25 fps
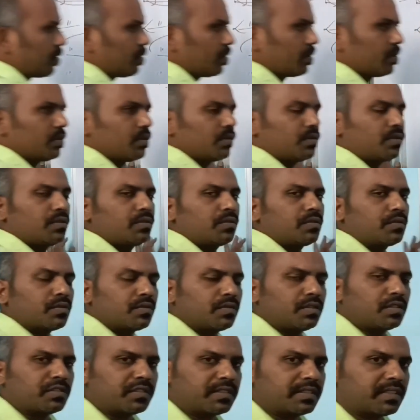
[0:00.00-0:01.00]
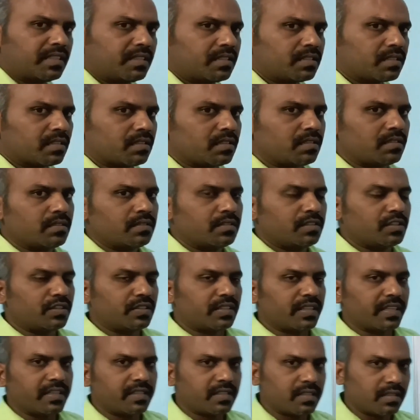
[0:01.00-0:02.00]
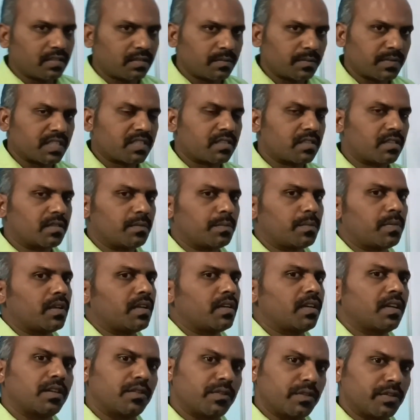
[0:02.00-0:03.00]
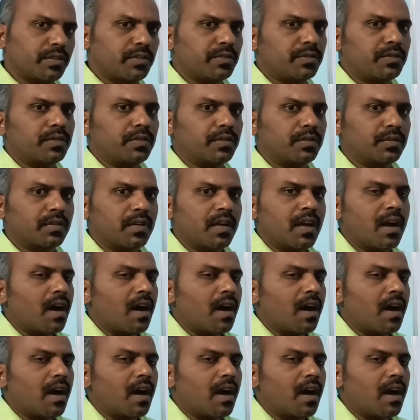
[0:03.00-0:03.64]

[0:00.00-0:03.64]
how do you do to your teacher must reply how do you do.